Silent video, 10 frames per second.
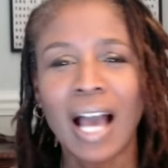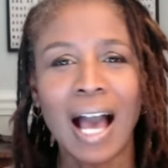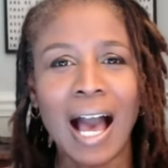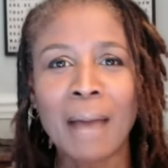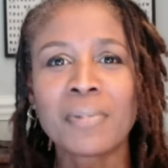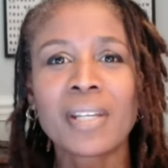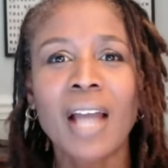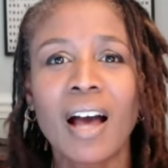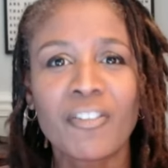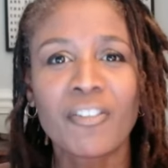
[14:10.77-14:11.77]
I'm
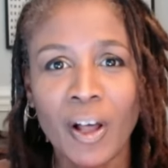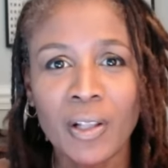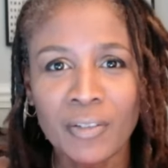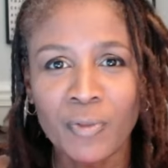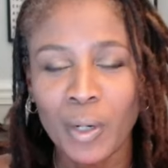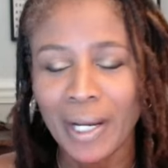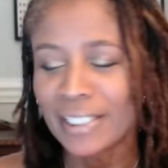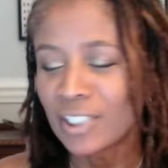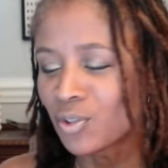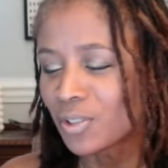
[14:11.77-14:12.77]
not falling for it. I
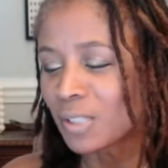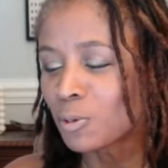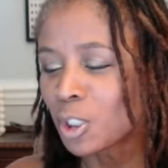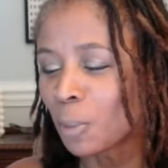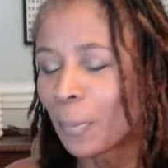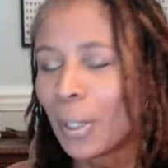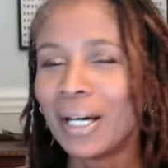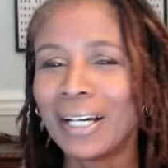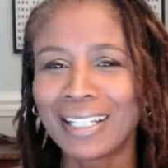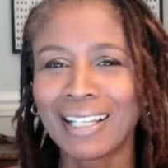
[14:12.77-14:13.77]
need you to
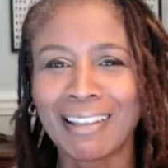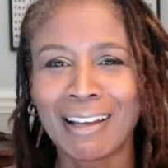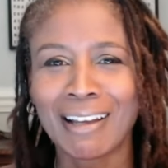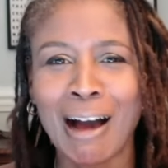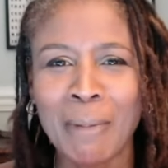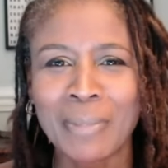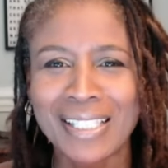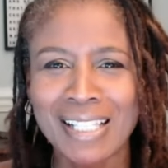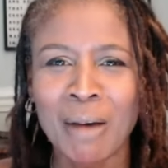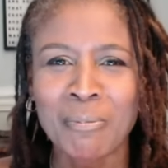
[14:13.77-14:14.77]
put in the comments,
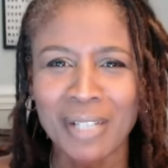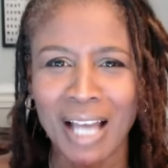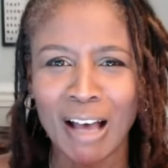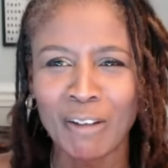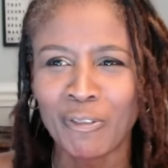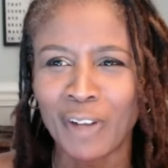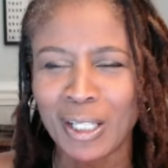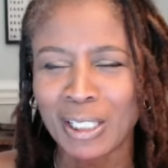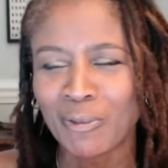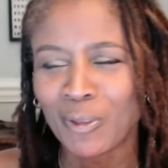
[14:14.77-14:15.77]
I'm not
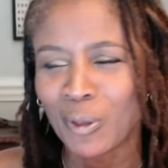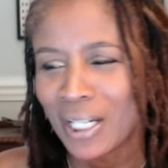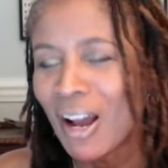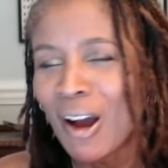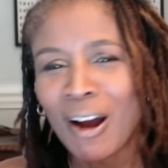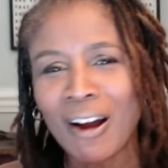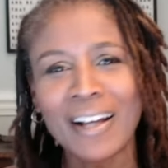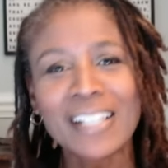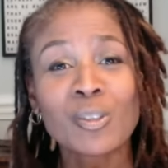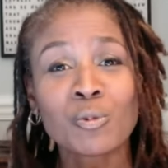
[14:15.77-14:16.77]
falling for it. All
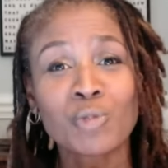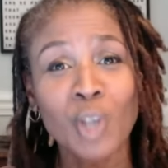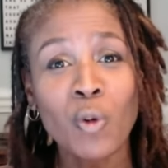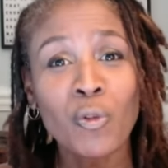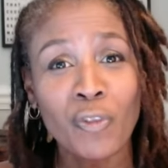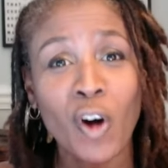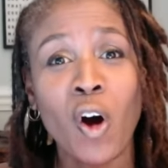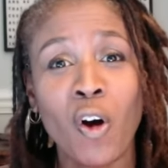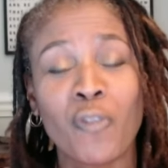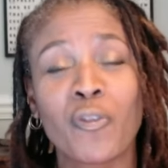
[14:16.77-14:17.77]
right, so don't
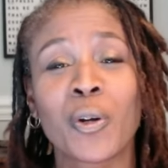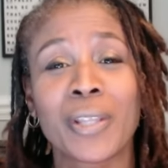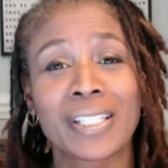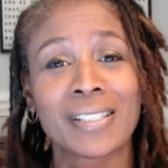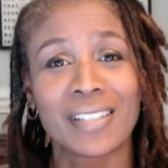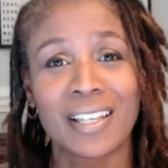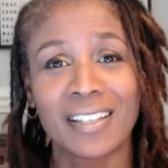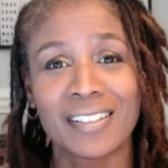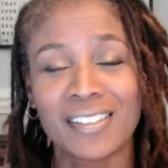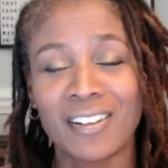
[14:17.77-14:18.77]
fall for these
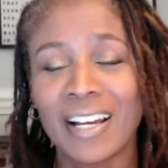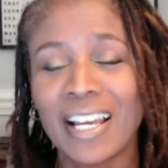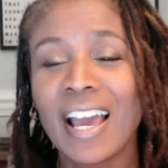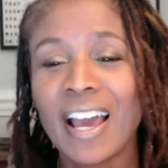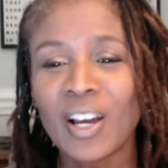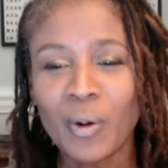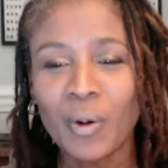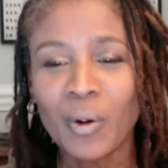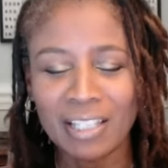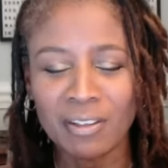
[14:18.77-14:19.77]
things, all right? Go ahead
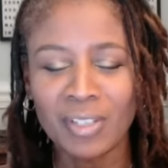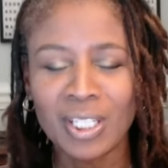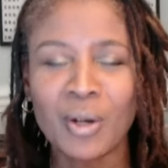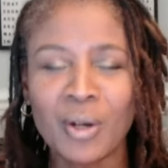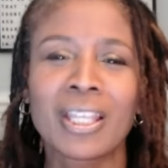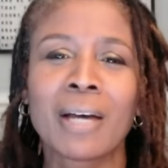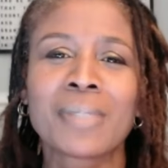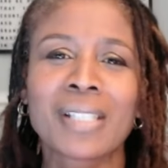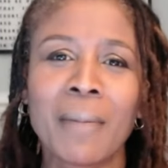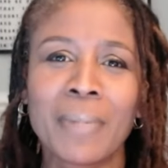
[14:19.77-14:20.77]
and give the video a thumbs
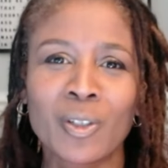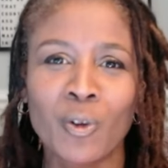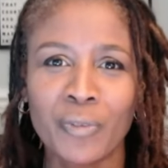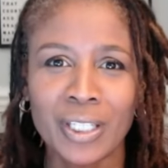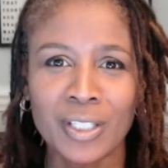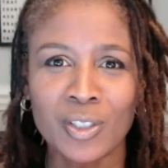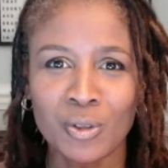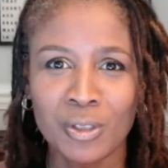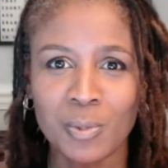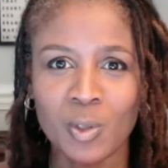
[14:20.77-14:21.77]
up and don't forget to
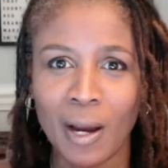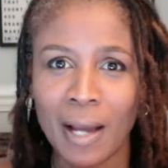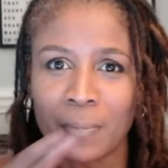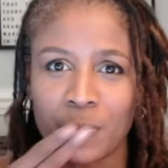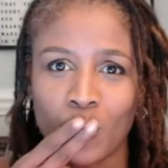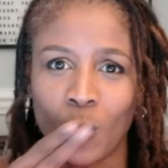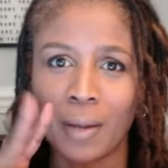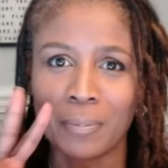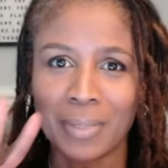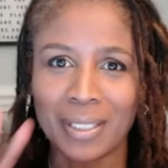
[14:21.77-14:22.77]
subscribe.
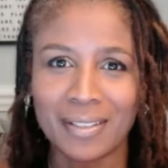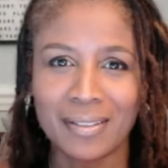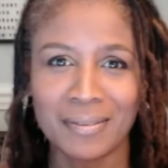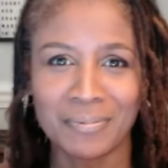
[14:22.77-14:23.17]
Peace.